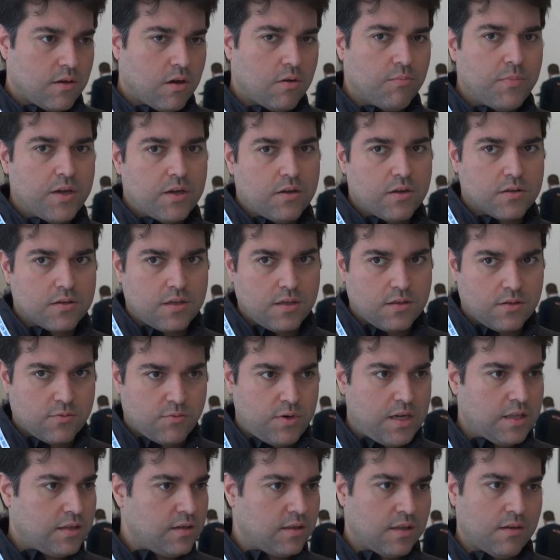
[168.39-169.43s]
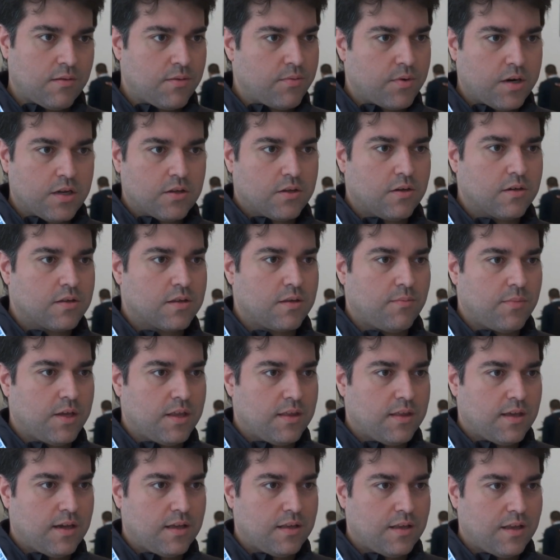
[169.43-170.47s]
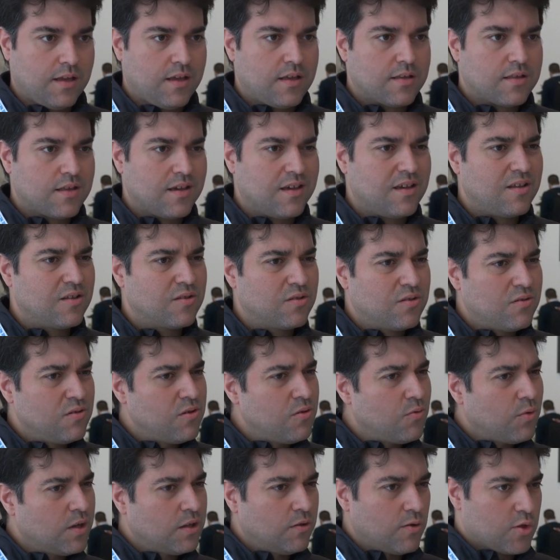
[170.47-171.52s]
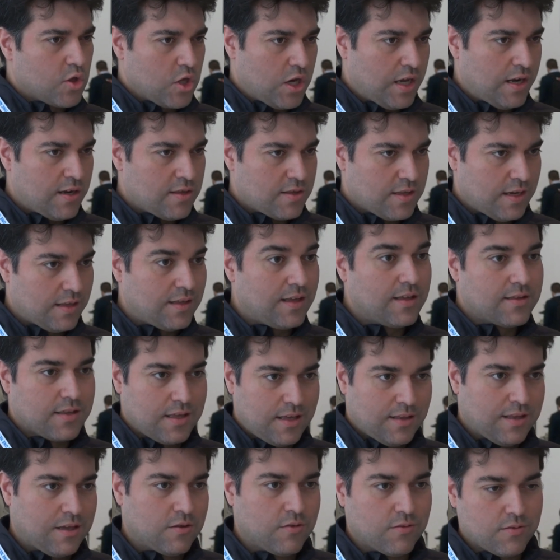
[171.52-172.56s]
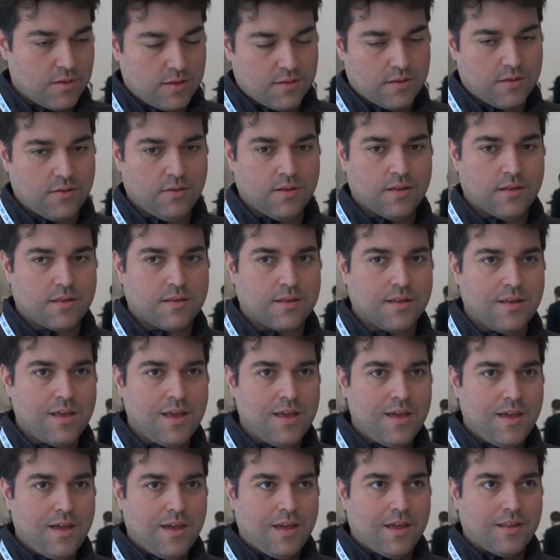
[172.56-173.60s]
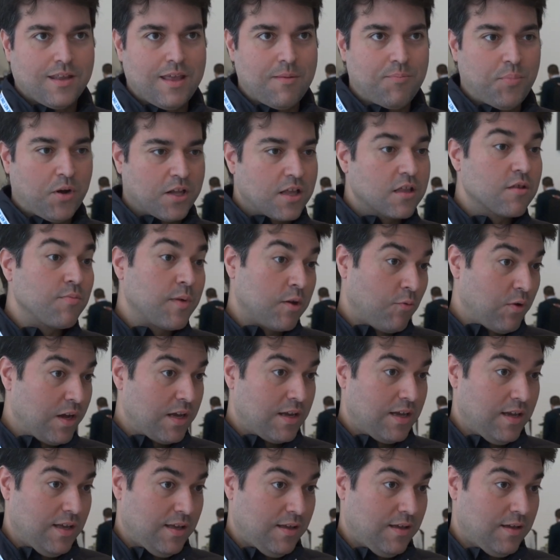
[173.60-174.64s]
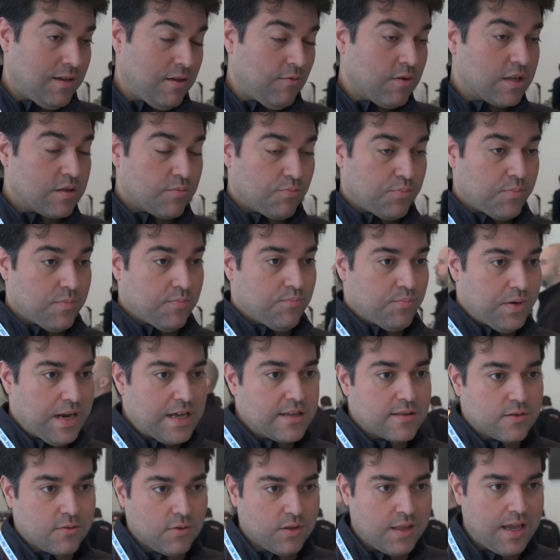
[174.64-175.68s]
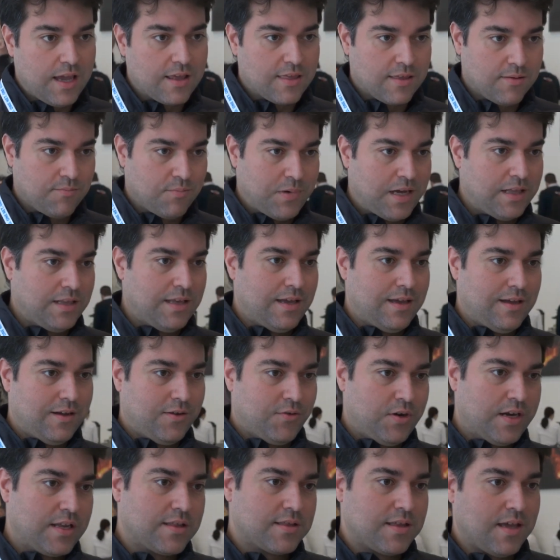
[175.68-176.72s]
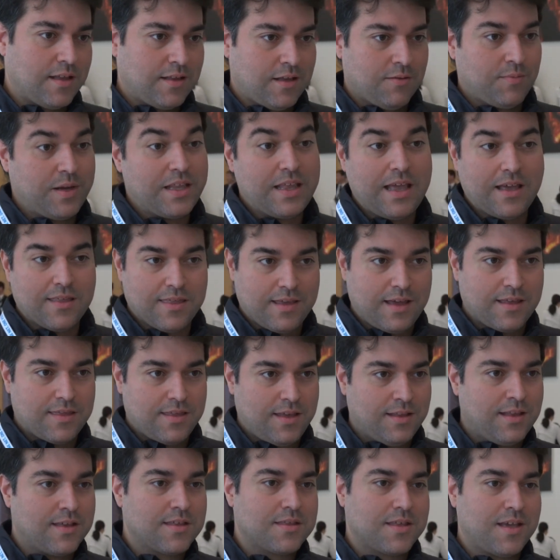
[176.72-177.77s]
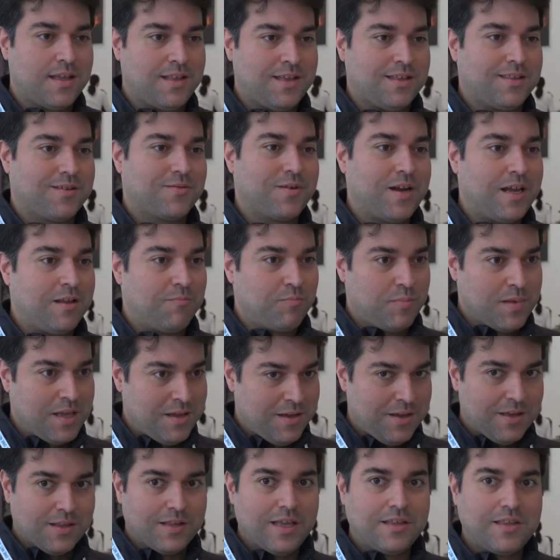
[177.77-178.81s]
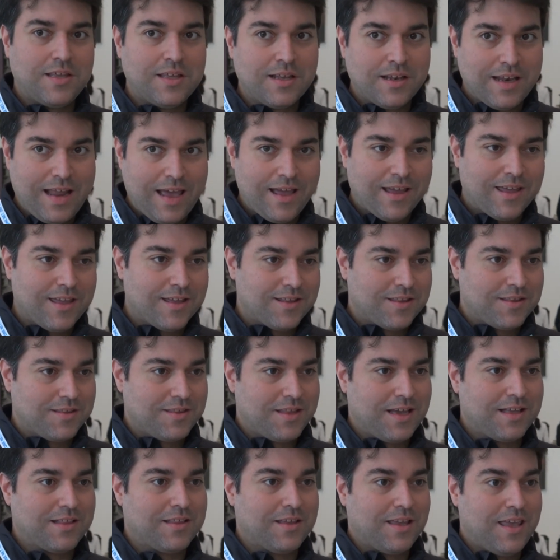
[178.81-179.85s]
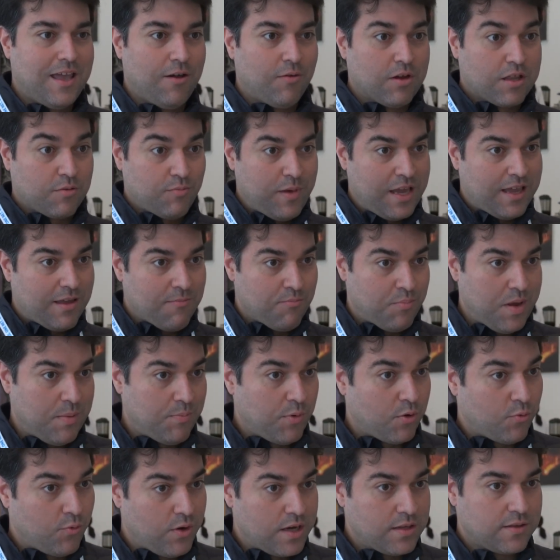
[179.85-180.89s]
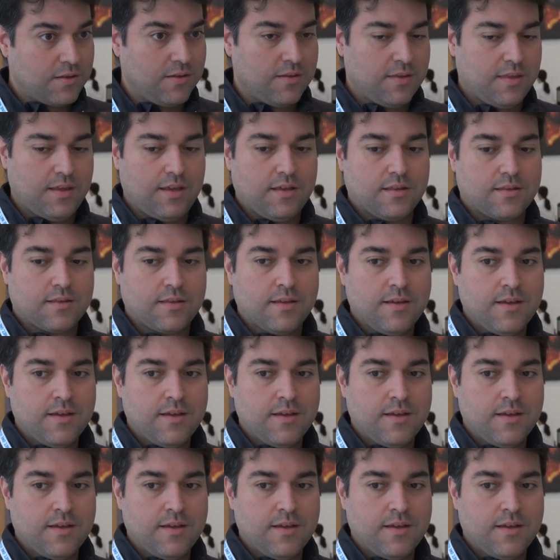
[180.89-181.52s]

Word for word: Oh, because it's written, everywhere. It talks about that. And he said, don't you want to challenge that? He said that to the students. The punishment was he, he was placed to death by the Greek Senate, by the Athenian Senate, right? They didn't like it that he was making people question things.